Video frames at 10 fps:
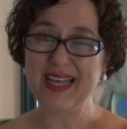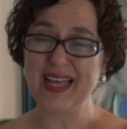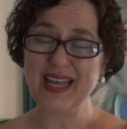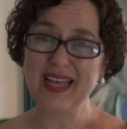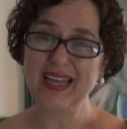
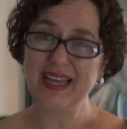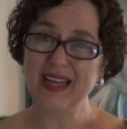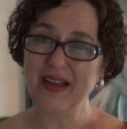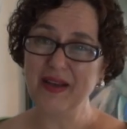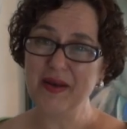And
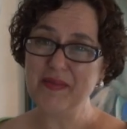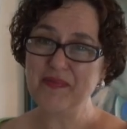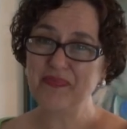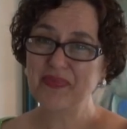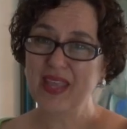
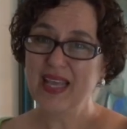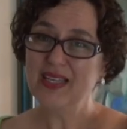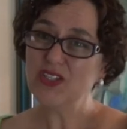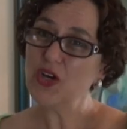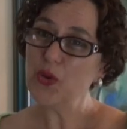um,
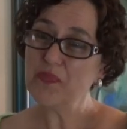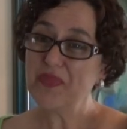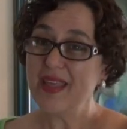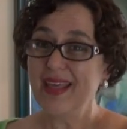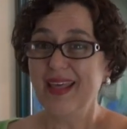so
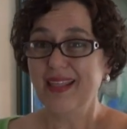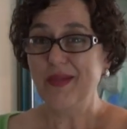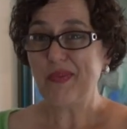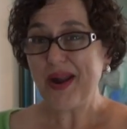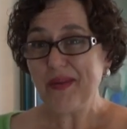
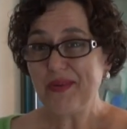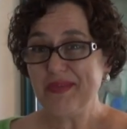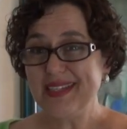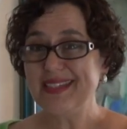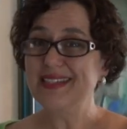the
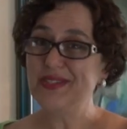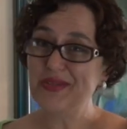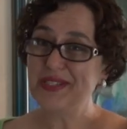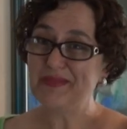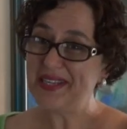problem is it's too
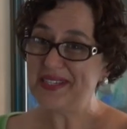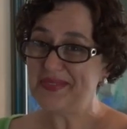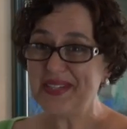expensive.